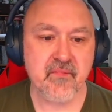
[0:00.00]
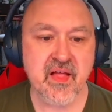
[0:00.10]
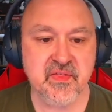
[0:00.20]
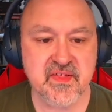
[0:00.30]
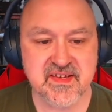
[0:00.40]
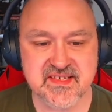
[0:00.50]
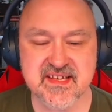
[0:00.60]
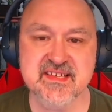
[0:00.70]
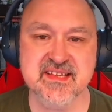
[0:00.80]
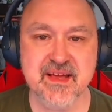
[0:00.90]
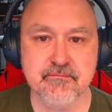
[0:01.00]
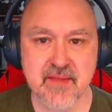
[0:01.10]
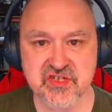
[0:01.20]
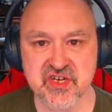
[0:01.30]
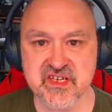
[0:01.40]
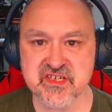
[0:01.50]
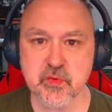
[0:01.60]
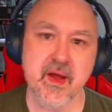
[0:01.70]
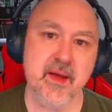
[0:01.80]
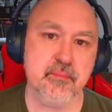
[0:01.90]
This is a Magic
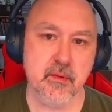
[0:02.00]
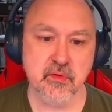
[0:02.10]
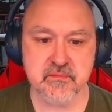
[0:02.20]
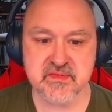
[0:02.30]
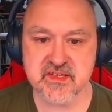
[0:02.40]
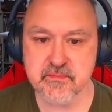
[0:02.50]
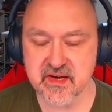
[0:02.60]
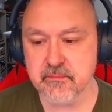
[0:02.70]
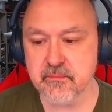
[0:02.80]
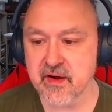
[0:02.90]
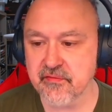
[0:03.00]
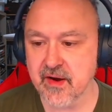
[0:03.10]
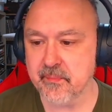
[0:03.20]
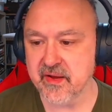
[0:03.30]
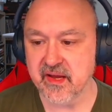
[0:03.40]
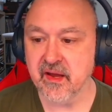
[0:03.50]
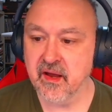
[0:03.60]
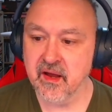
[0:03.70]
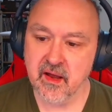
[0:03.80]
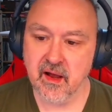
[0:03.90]
Square problem submitted by Frappy,
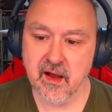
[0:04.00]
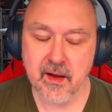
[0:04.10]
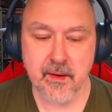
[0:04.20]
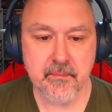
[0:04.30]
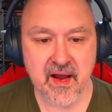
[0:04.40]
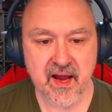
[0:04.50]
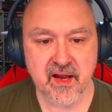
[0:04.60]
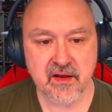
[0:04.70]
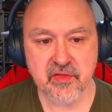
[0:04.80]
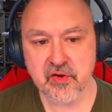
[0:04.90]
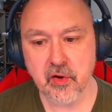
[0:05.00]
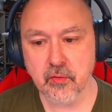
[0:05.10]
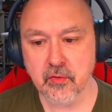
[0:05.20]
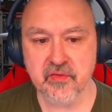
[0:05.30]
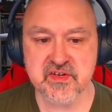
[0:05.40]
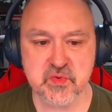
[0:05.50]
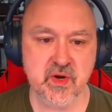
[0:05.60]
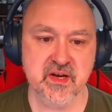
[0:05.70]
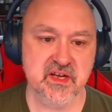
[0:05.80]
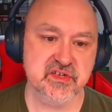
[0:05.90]
and the goal on this
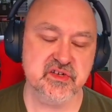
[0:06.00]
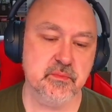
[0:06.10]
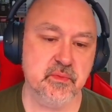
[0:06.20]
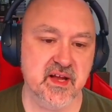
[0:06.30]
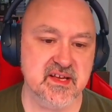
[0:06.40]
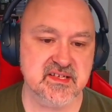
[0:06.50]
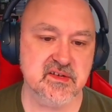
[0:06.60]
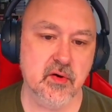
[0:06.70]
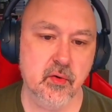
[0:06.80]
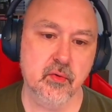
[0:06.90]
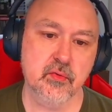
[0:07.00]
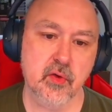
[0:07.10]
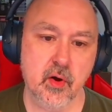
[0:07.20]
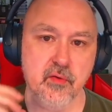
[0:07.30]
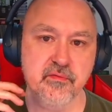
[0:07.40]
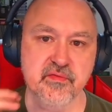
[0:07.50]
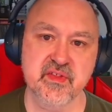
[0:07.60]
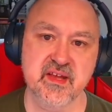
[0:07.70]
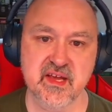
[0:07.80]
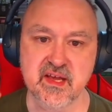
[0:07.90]
one is to place all of
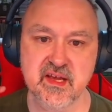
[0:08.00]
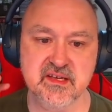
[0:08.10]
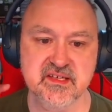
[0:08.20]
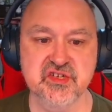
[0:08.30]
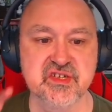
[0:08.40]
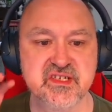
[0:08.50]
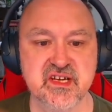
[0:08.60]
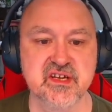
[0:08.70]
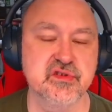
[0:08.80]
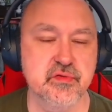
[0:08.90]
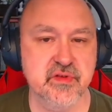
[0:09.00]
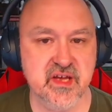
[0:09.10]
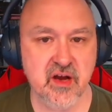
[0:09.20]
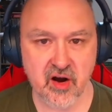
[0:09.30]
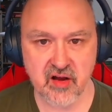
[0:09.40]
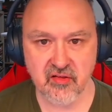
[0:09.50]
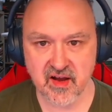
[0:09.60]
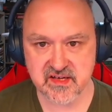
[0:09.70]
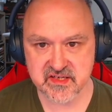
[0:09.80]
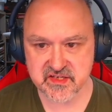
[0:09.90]
the digits into the
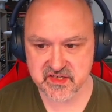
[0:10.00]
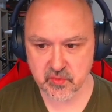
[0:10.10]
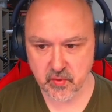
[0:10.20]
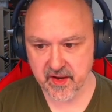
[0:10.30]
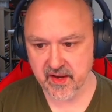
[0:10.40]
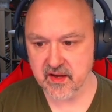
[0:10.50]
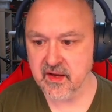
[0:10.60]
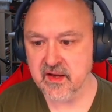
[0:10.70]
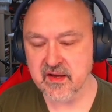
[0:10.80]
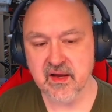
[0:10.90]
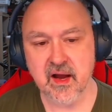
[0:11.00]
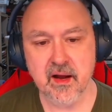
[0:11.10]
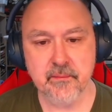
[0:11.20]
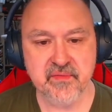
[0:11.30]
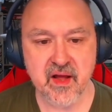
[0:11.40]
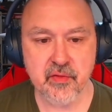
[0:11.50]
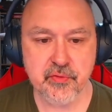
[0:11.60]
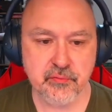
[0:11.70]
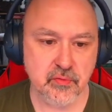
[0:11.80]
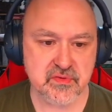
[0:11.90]
highlighted square. Now, the
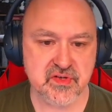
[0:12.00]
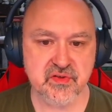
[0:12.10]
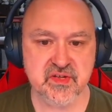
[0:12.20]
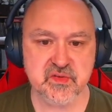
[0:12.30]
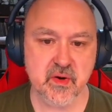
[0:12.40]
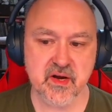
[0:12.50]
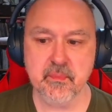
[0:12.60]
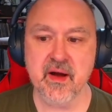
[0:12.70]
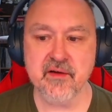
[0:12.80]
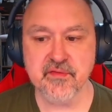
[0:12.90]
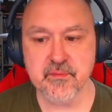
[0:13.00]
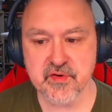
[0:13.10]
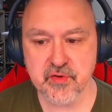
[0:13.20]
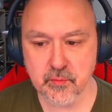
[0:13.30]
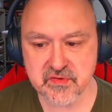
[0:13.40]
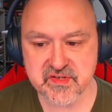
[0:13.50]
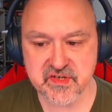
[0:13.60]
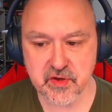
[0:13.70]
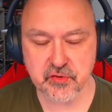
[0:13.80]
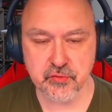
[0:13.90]
rules on this one, apart from the normal
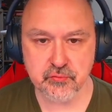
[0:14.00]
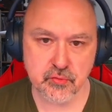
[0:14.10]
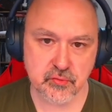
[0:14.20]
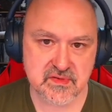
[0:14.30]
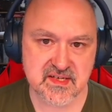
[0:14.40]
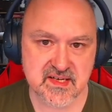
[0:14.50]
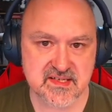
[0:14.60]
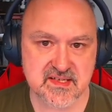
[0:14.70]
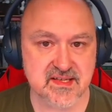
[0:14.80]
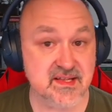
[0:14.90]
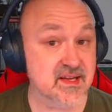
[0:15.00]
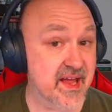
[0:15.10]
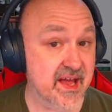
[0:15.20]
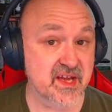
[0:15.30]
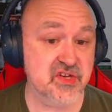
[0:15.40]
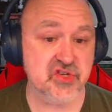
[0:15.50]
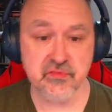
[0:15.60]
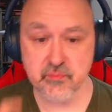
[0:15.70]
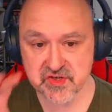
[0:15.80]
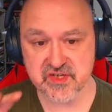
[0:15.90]
Sudoku rules, is that the cage,
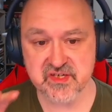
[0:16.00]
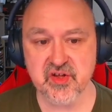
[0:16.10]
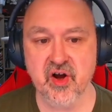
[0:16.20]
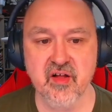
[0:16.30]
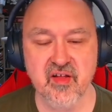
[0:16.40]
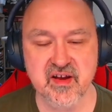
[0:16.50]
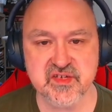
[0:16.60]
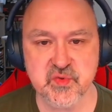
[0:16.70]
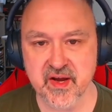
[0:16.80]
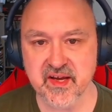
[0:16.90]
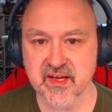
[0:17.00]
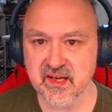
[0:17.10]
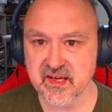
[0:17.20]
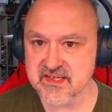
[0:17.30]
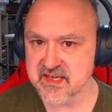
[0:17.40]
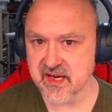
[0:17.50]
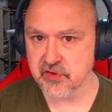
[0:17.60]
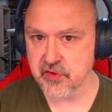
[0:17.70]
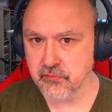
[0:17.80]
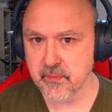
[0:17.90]
which is the highlighted square, can contain
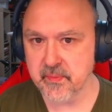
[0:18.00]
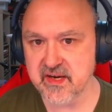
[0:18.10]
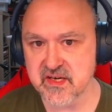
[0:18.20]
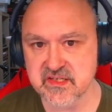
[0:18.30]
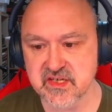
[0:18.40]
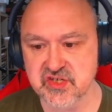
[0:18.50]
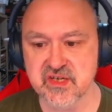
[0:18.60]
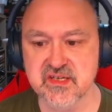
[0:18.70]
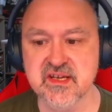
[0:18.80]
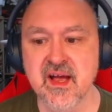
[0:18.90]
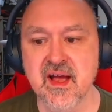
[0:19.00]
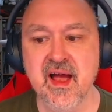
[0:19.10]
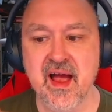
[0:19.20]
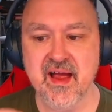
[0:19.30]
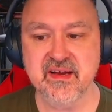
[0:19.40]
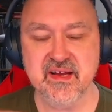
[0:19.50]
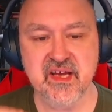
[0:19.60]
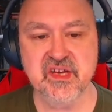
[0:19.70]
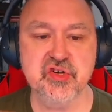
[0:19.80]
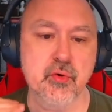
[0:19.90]
no repeated digits, and
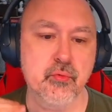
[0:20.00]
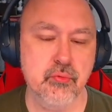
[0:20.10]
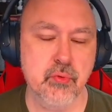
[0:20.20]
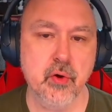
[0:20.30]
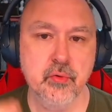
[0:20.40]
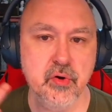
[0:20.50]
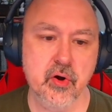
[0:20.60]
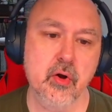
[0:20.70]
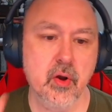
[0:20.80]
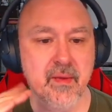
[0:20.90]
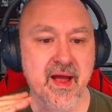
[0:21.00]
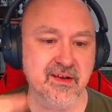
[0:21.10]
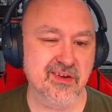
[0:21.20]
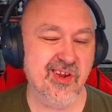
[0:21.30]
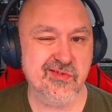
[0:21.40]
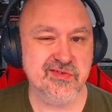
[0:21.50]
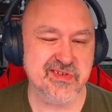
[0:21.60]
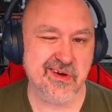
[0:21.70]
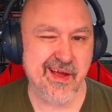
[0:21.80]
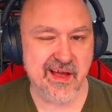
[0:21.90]
each row, column, and long
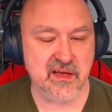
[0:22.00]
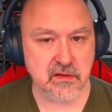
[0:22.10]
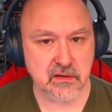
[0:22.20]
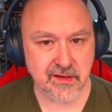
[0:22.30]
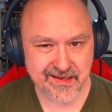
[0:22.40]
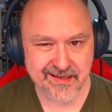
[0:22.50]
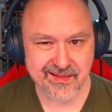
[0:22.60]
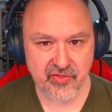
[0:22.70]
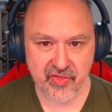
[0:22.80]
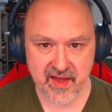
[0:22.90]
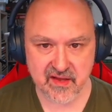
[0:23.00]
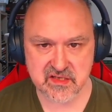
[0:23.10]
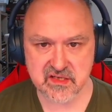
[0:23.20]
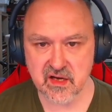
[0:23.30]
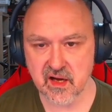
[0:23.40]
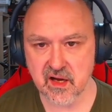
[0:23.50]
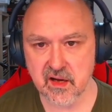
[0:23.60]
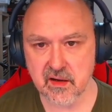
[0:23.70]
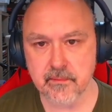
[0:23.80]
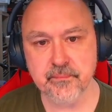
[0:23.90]
diagonal in that
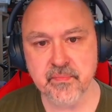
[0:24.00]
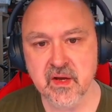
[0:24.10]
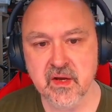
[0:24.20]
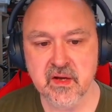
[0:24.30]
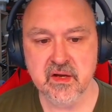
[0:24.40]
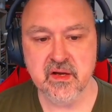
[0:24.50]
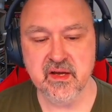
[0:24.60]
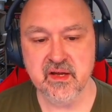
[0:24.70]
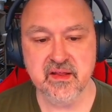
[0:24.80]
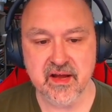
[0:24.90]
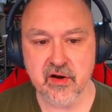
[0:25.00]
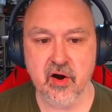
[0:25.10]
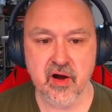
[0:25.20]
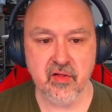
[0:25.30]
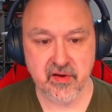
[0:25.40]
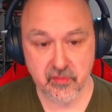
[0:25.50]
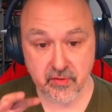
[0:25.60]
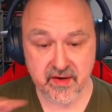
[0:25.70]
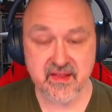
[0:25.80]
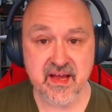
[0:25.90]
highlight
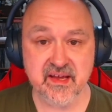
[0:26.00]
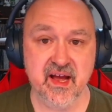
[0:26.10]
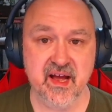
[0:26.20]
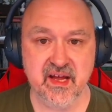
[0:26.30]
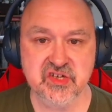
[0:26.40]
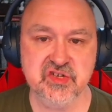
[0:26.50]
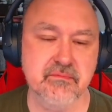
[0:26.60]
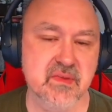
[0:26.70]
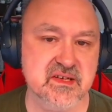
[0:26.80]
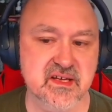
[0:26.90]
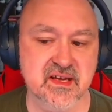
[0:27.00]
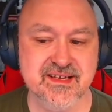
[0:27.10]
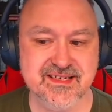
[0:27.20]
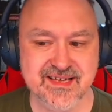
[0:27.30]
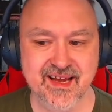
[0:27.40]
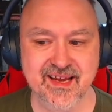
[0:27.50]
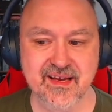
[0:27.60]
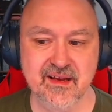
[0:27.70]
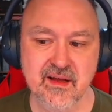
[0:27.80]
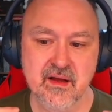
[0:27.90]
or in that cage must
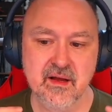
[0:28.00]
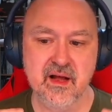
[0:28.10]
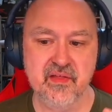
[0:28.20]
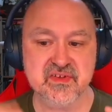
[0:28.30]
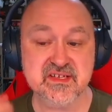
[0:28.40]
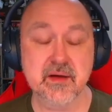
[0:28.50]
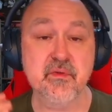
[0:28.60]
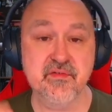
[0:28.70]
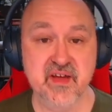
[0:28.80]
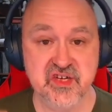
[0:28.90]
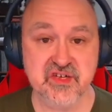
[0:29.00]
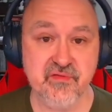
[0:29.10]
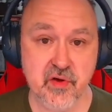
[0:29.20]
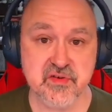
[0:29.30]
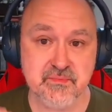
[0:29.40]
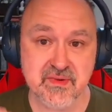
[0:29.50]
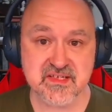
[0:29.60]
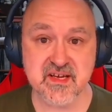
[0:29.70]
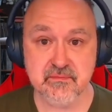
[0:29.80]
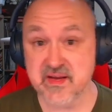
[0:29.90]
contain the sum of each of those
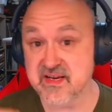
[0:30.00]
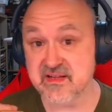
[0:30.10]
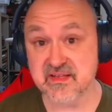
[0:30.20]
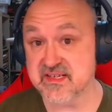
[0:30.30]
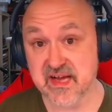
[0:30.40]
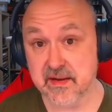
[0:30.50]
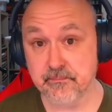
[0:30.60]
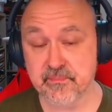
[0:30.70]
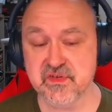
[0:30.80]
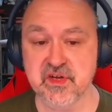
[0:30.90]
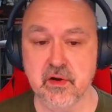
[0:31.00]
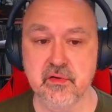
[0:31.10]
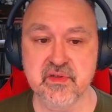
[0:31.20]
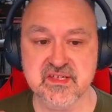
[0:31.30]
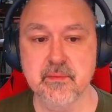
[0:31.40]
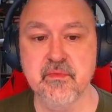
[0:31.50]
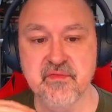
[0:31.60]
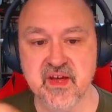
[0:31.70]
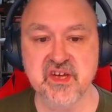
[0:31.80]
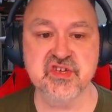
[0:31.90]
can be the same. So the sum of
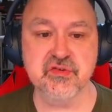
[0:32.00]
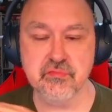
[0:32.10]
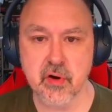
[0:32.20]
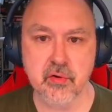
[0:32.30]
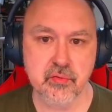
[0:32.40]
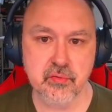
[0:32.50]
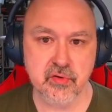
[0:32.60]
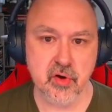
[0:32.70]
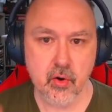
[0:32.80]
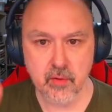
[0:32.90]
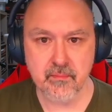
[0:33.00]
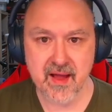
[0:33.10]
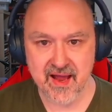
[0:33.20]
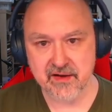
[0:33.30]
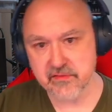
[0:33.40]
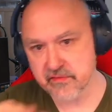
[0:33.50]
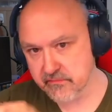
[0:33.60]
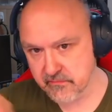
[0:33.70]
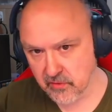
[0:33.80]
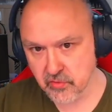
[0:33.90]
each row, column, and
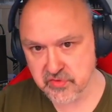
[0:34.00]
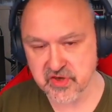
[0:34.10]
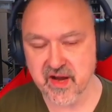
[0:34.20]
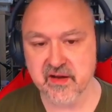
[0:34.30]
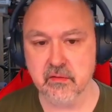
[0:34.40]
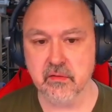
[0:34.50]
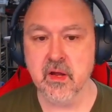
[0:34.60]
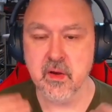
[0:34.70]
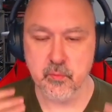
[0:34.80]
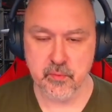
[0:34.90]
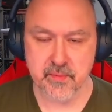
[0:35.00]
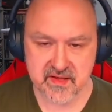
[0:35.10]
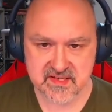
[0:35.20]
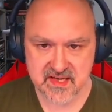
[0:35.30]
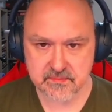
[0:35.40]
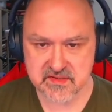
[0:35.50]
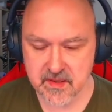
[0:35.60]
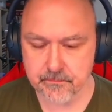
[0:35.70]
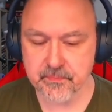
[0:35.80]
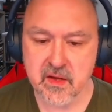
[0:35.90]
long diagonal will be the same
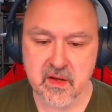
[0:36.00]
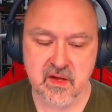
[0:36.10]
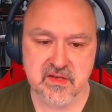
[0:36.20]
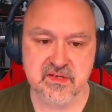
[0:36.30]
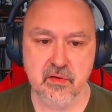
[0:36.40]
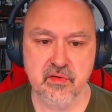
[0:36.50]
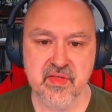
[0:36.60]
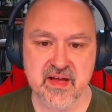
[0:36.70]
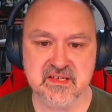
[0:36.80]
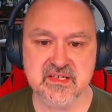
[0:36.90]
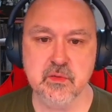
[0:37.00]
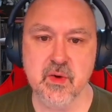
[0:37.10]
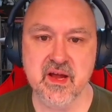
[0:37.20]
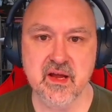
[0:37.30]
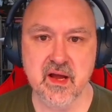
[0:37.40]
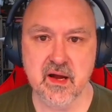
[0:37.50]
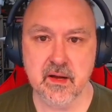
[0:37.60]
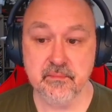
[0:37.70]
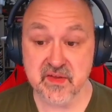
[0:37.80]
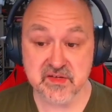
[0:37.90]
sum. So that's the way,
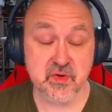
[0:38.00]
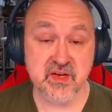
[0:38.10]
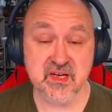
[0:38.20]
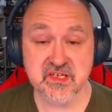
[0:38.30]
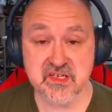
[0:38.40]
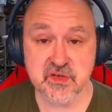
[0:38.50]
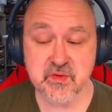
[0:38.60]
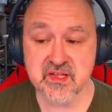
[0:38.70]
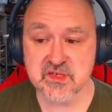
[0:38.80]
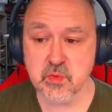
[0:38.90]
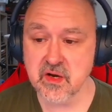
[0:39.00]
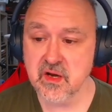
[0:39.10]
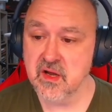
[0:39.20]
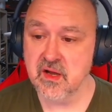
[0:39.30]
that's what you need to do in this one.